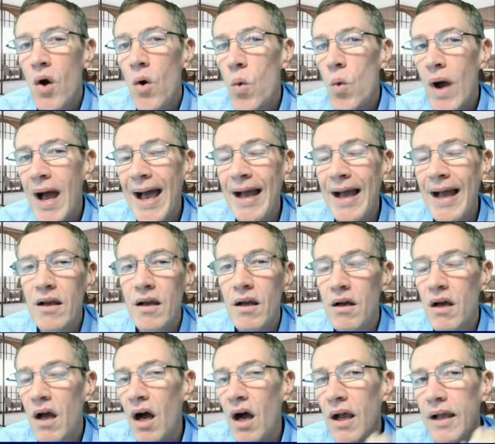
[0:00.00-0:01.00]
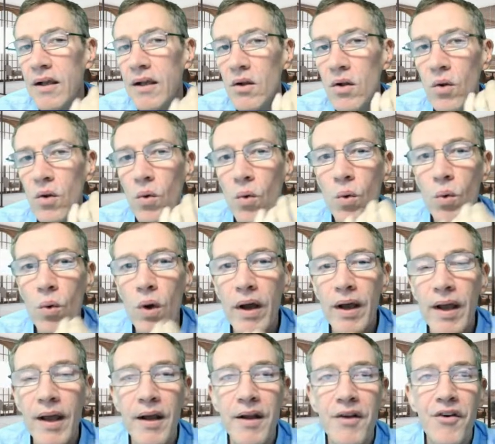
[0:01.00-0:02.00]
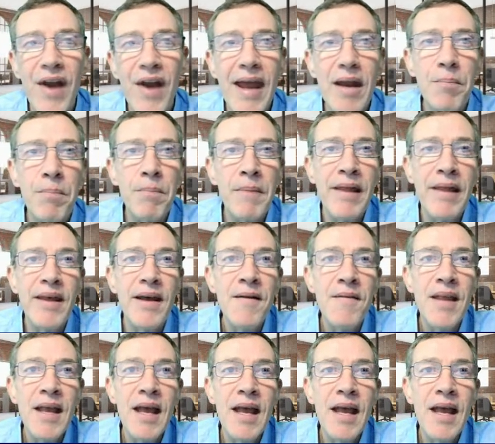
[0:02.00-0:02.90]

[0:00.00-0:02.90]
or an uncle or a grandmother,